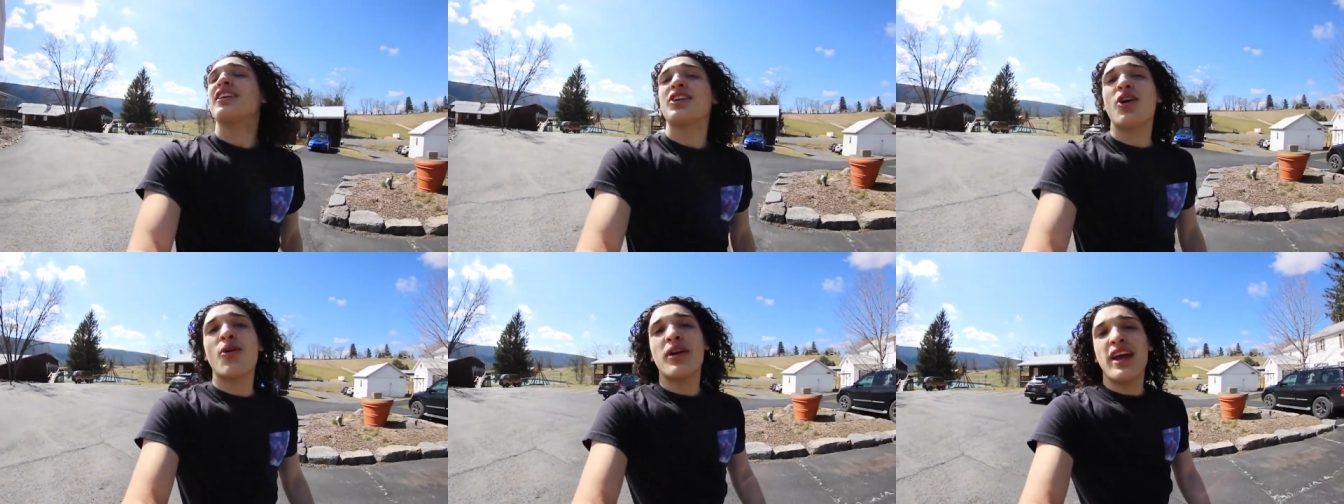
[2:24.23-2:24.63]

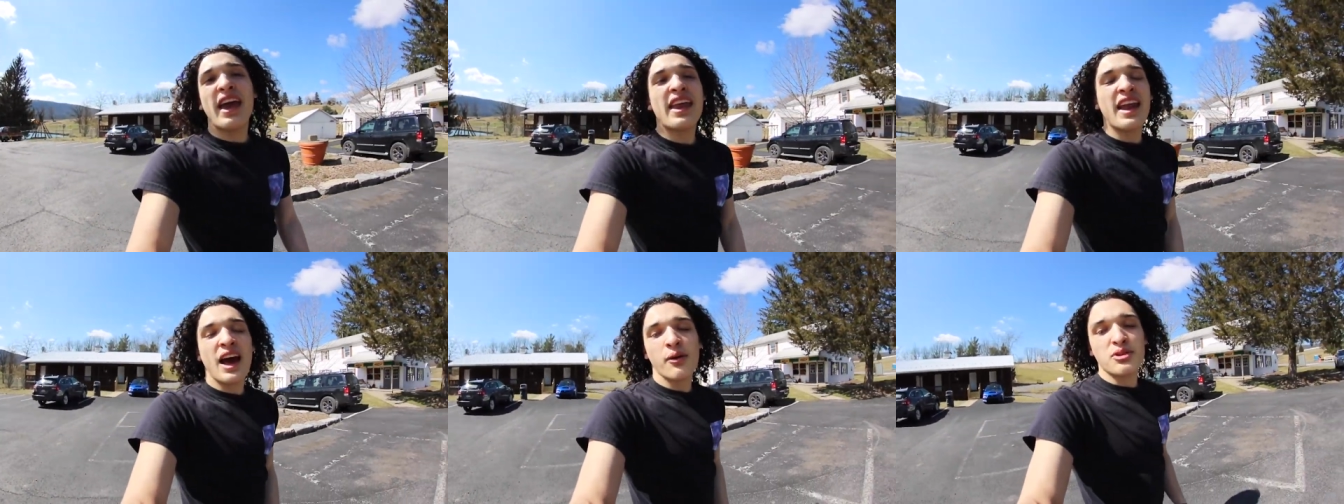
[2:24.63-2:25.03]
Going
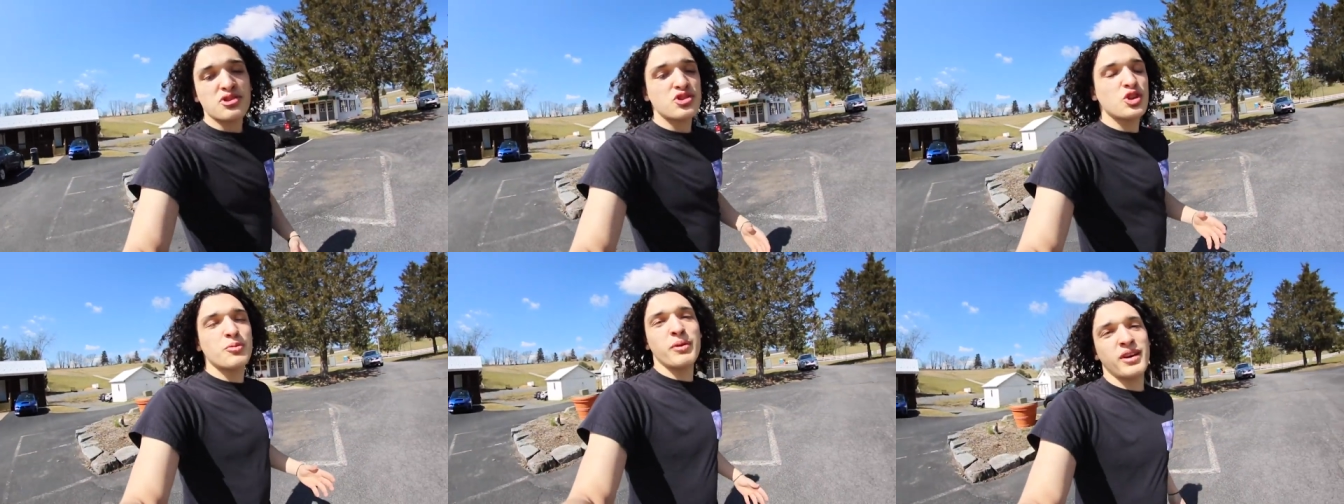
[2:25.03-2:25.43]
in, I was
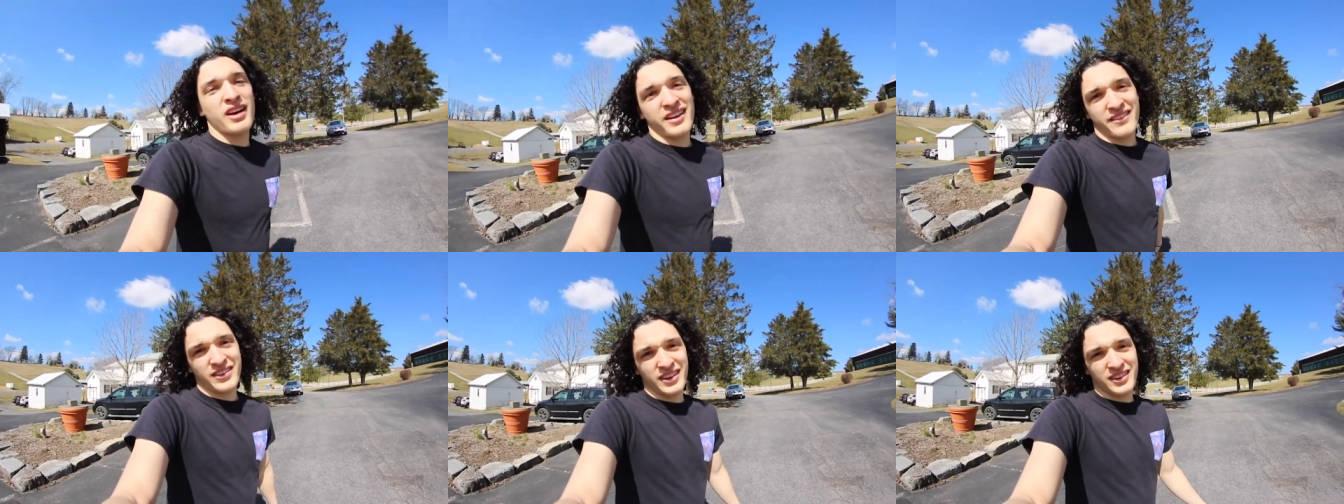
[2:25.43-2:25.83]
super
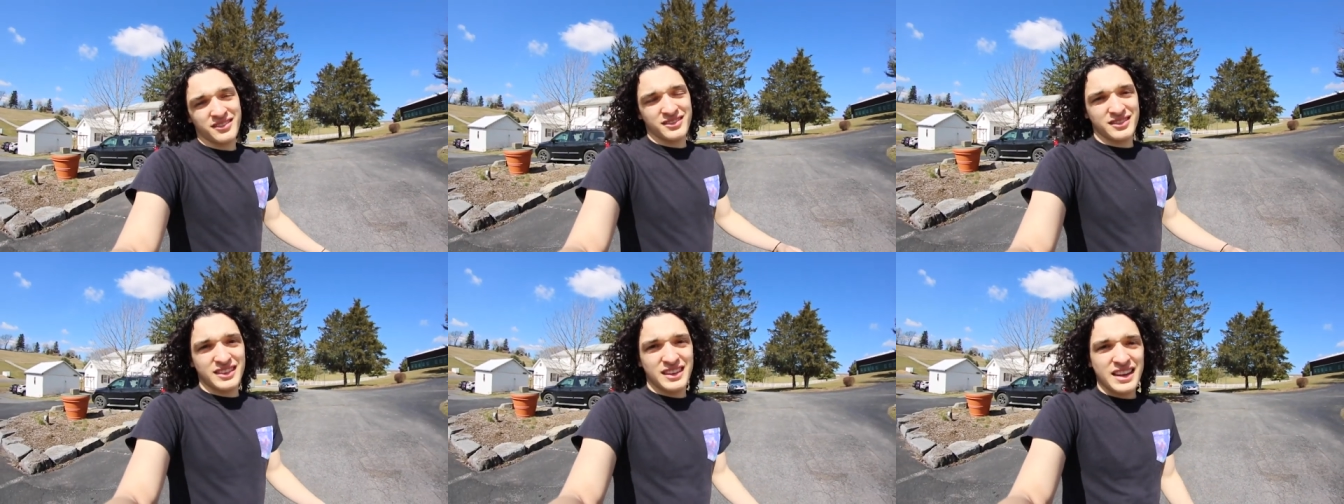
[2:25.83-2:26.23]
confident.
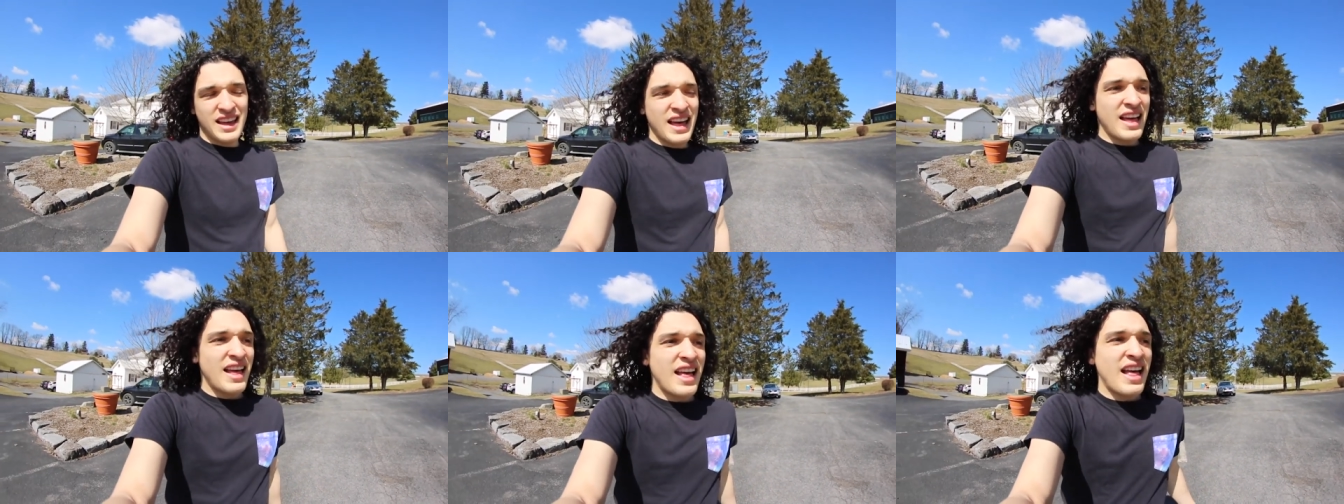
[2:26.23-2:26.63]

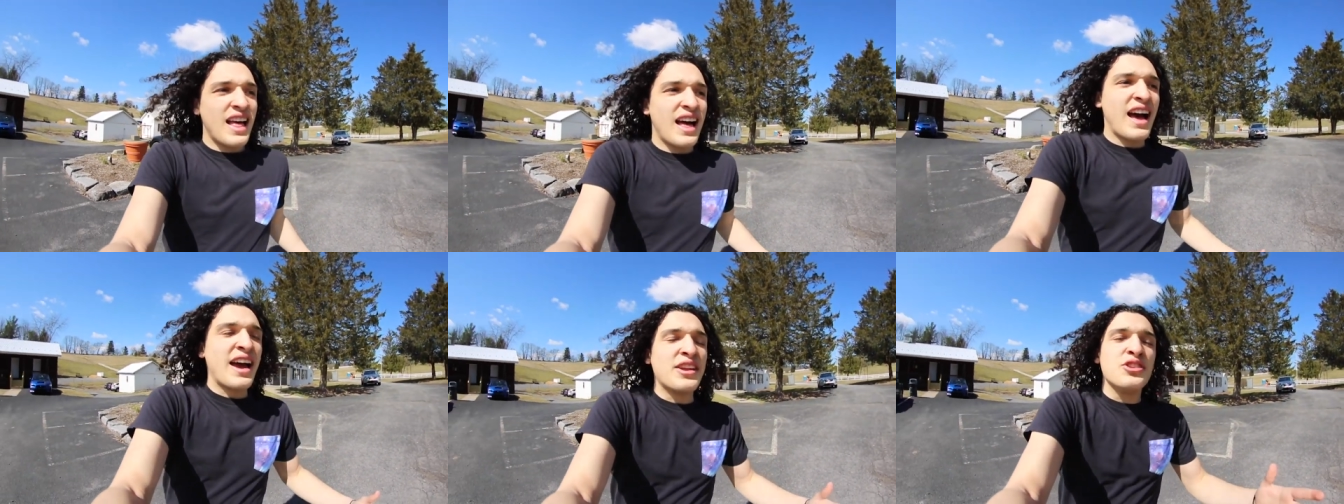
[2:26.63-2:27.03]

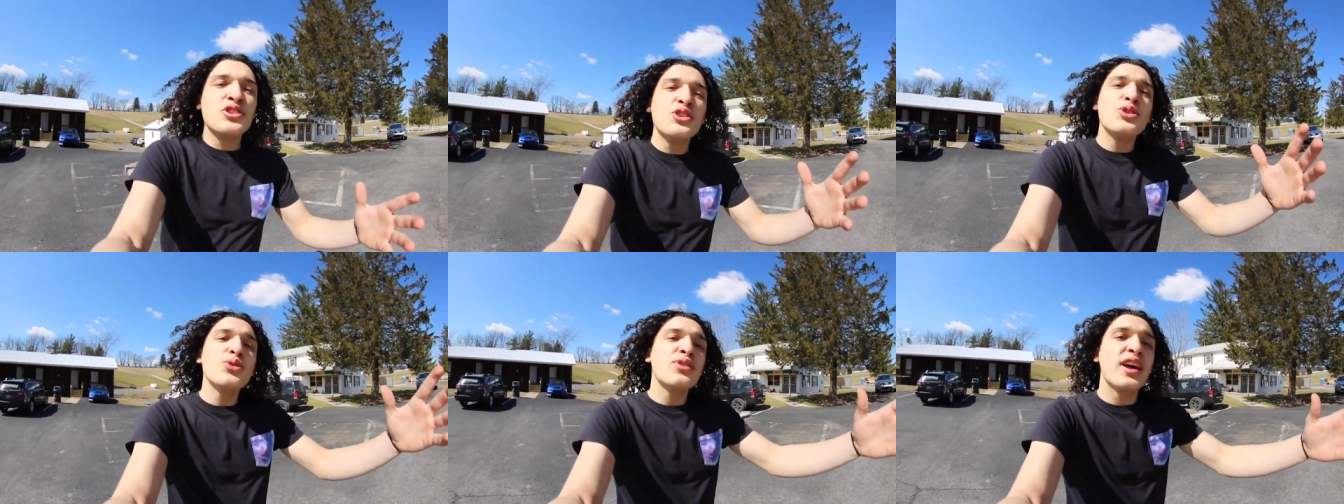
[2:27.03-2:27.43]
I
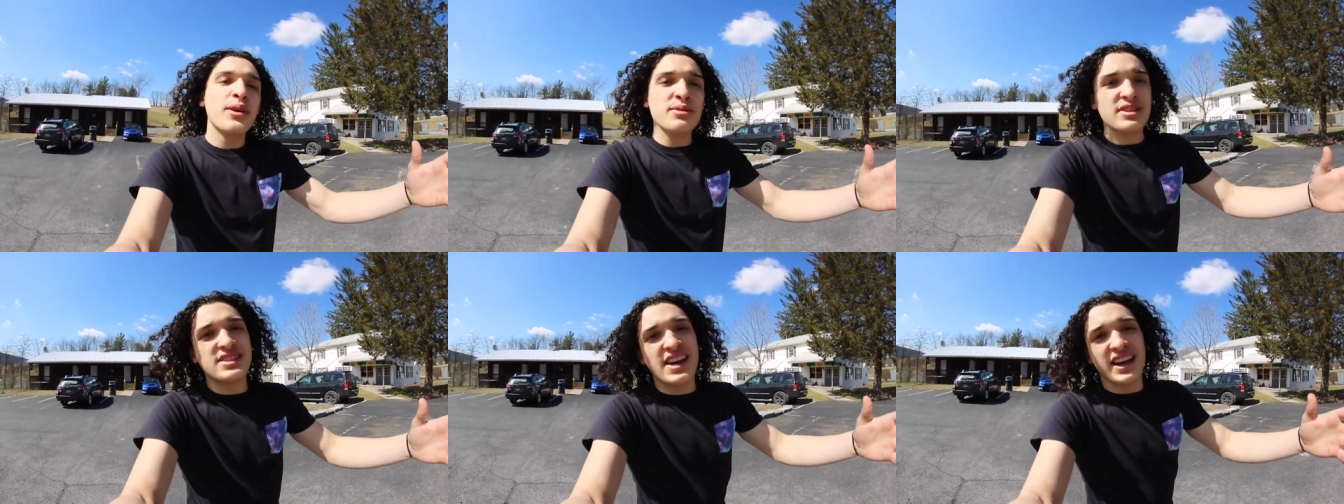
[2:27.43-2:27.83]
knew that it
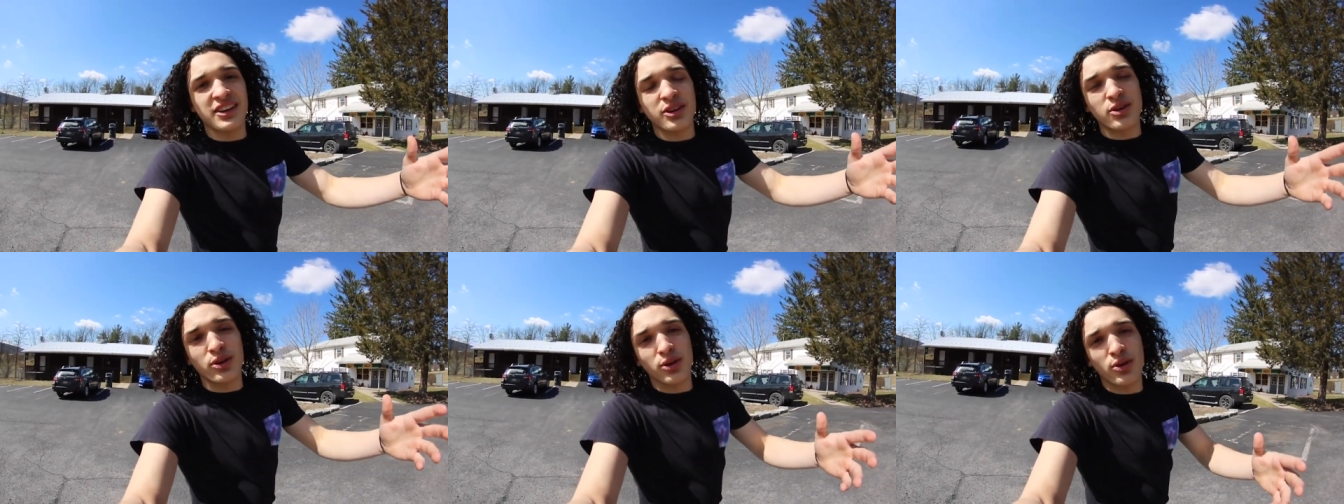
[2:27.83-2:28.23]
was a
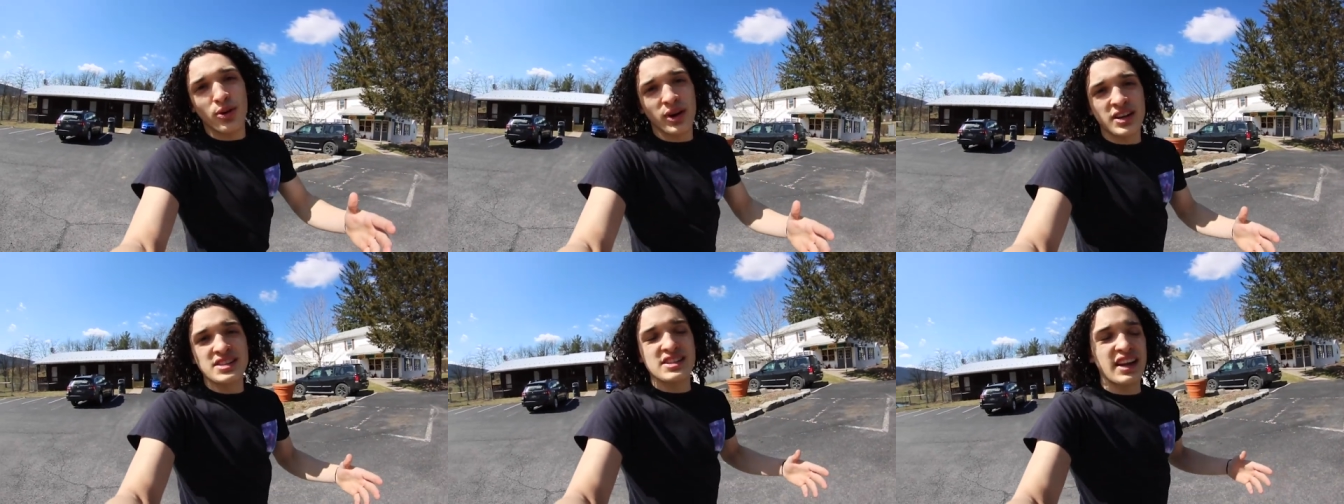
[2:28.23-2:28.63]
technical
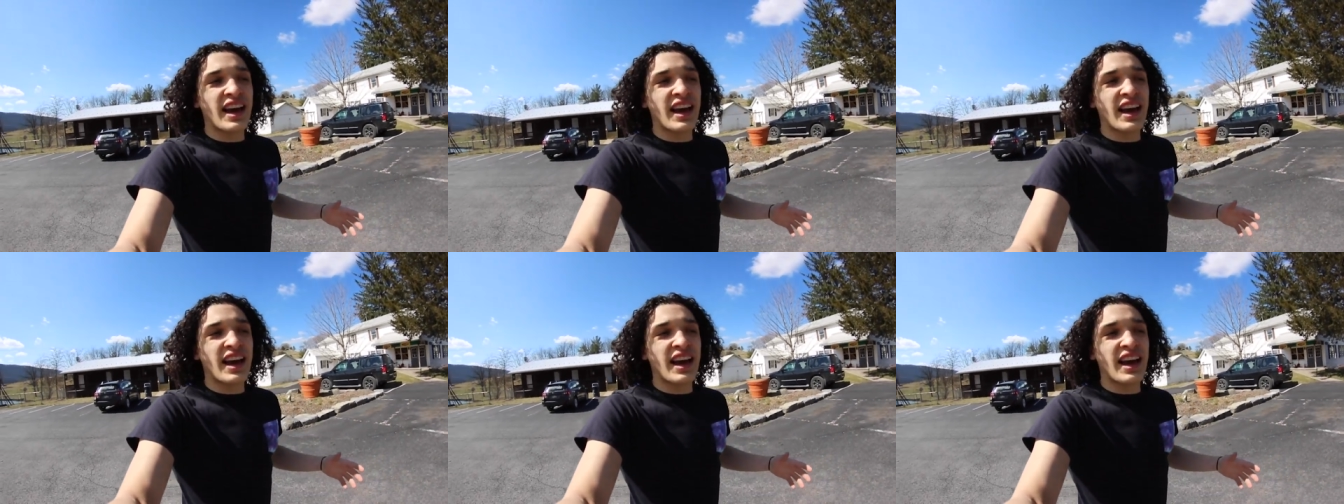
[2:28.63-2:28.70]
course,